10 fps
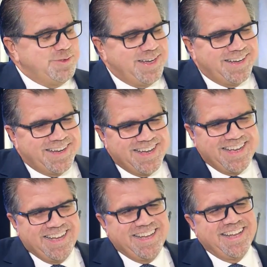Too.
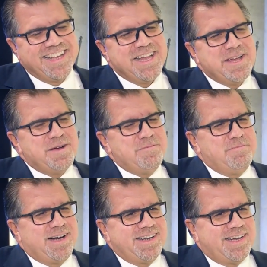
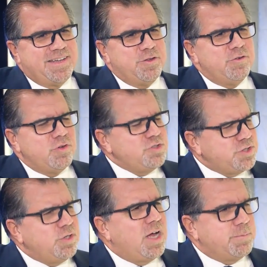but there are
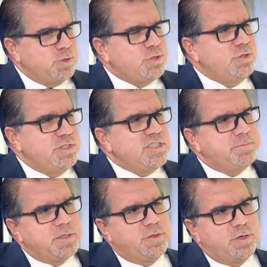still
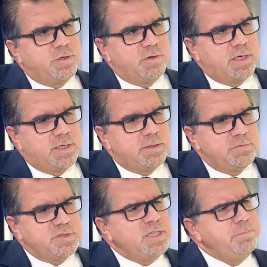opportunities, but they're
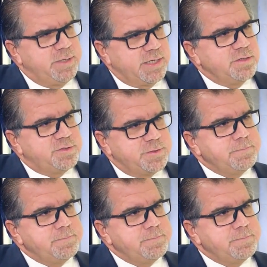slim pickings.